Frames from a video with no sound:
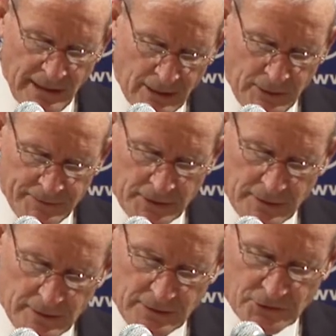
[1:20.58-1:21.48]

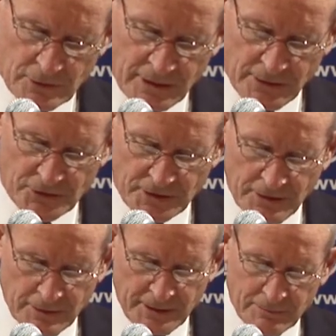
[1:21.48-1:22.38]
However, stronger
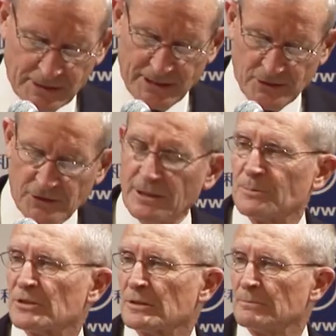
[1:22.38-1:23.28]
security
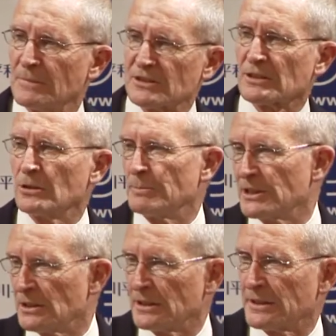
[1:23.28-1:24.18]
relationships must go
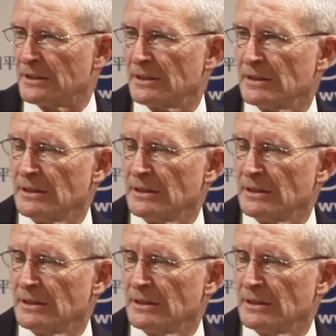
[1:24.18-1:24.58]
beyond